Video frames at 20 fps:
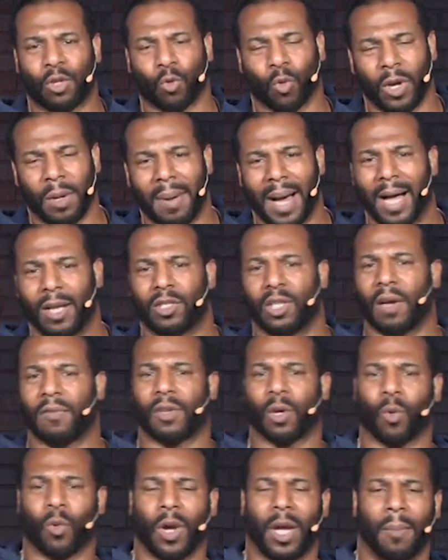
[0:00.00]
rebounds off
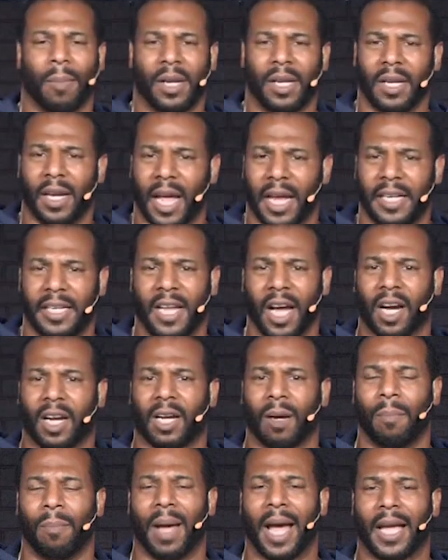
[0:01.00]
the rim and dunk
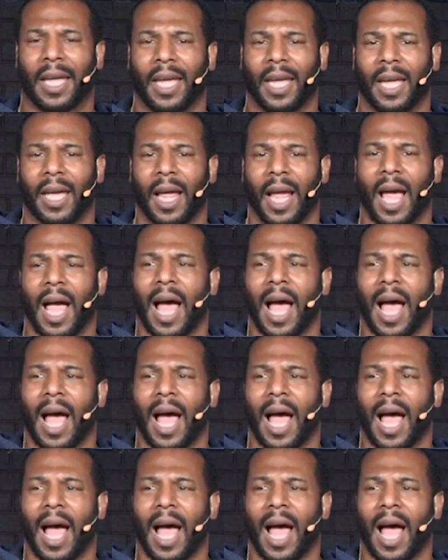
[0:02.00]
them back in.